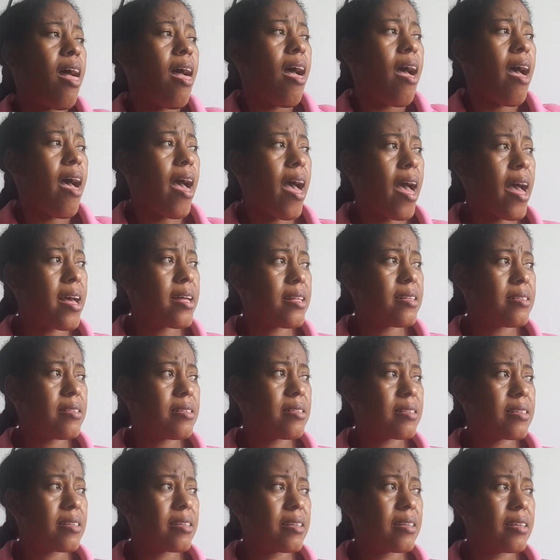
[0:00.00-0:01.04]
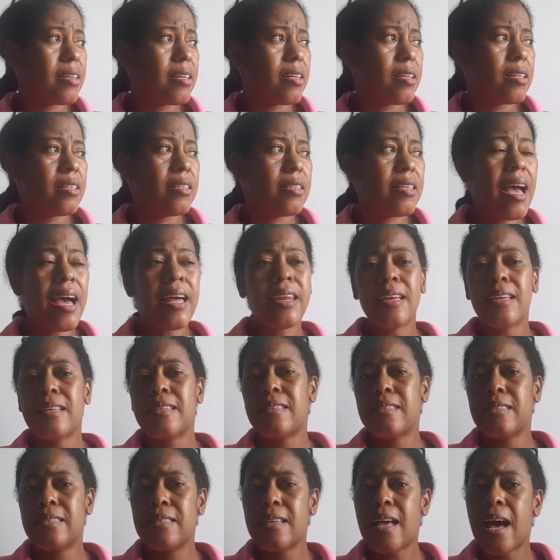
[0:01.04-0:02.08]
And that
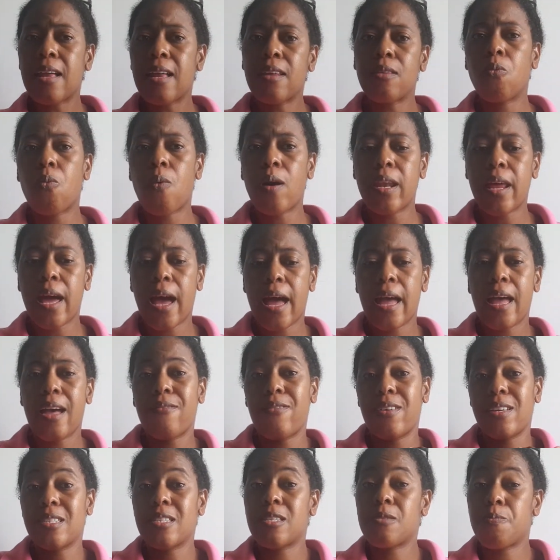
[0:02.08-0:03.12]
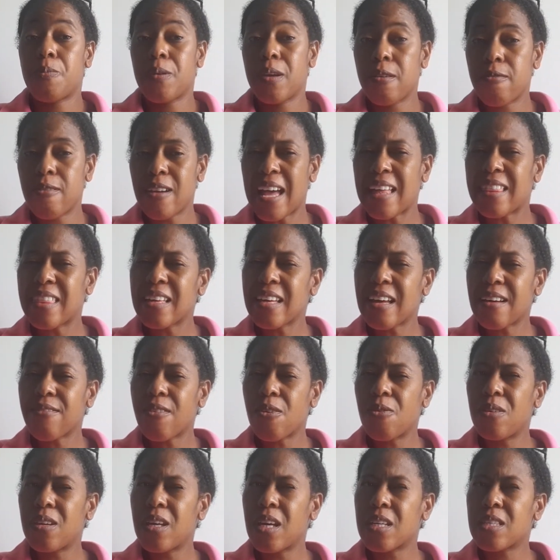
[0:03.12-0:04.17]
is not what I have experienced. I think I've
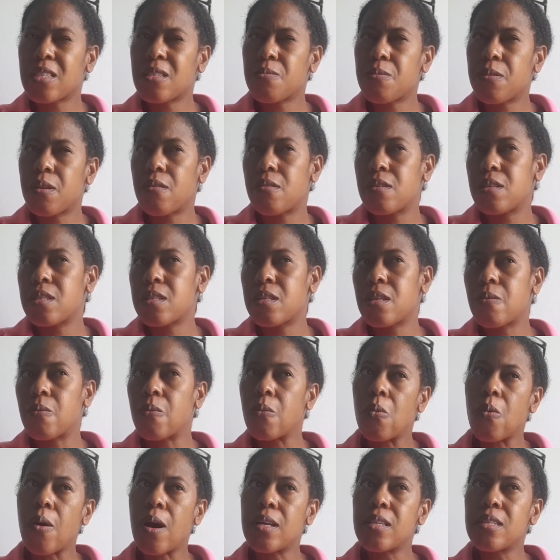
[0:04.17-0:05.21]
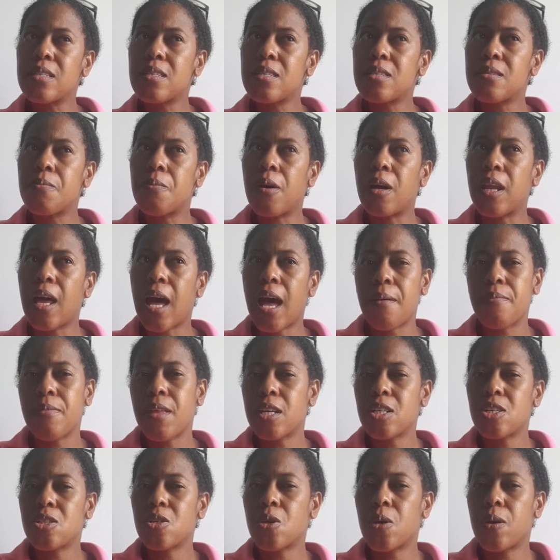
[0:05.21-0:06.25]
only experienced it once, but I'm
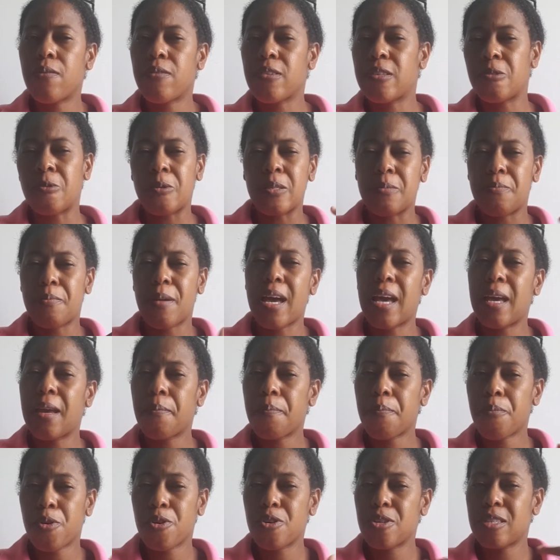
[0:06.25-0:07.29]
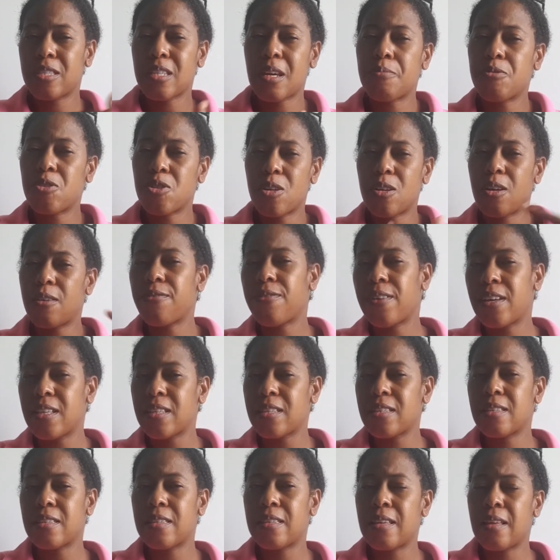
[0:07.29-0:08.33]
not sure if it was my perception of it,
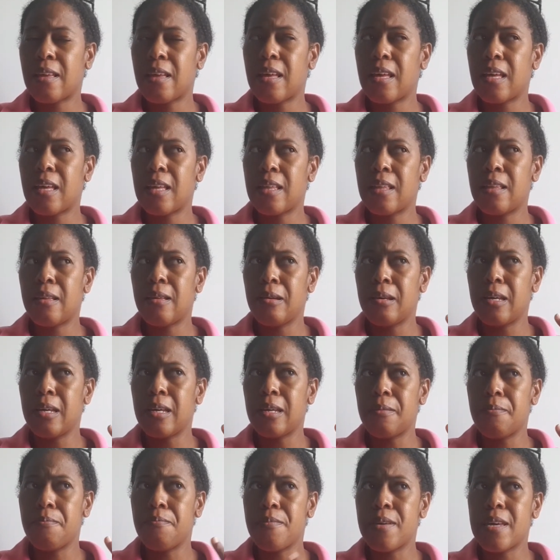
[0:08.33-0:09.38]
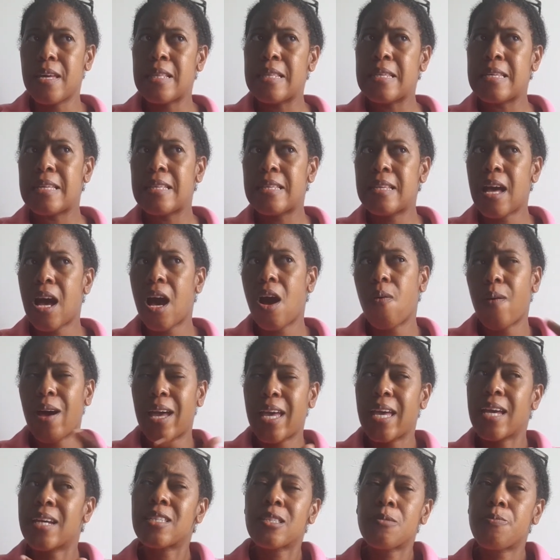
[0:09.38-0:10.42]
meaning how I
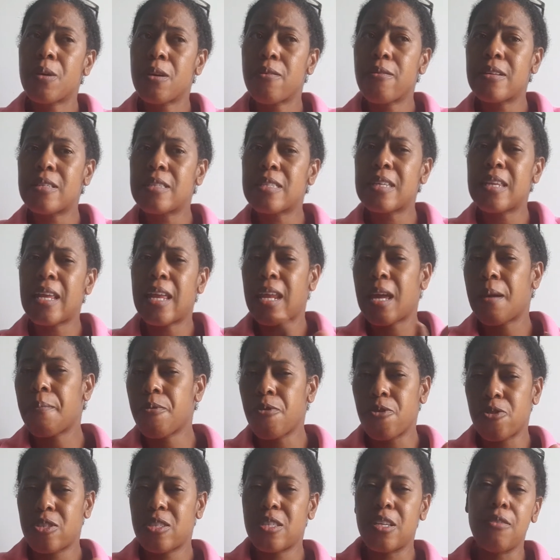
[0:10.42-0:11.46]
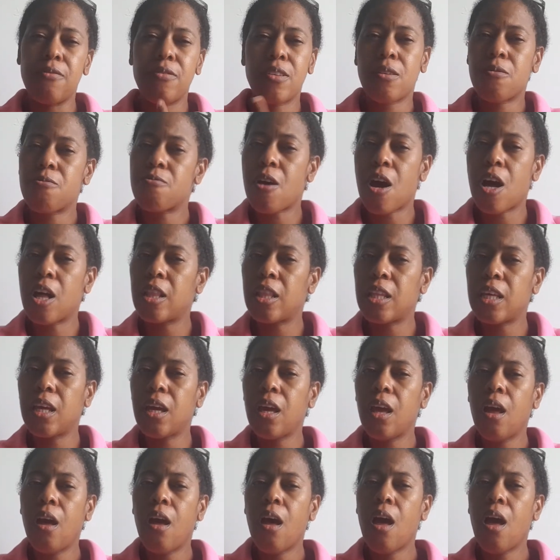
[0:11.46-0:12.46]
experienced it and I perceived it wrongly,